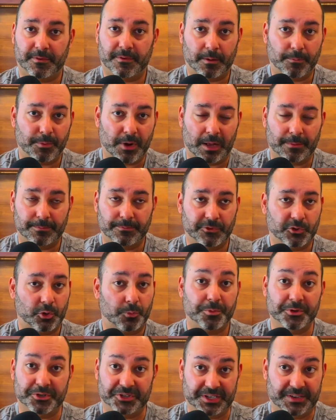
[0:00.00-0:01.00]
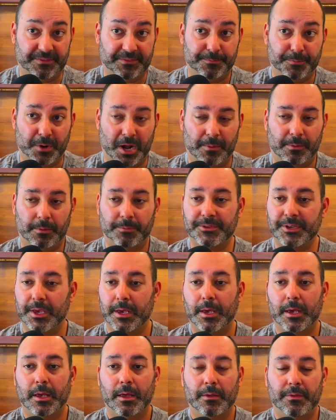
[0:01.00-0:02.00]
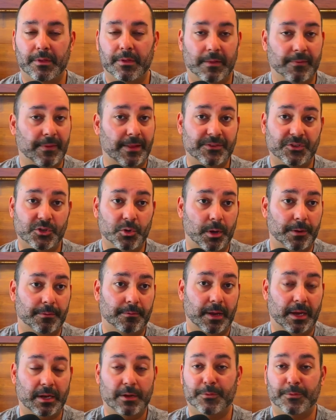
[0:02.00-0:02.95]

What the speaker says: of our problems or perceived problems, then let's do it.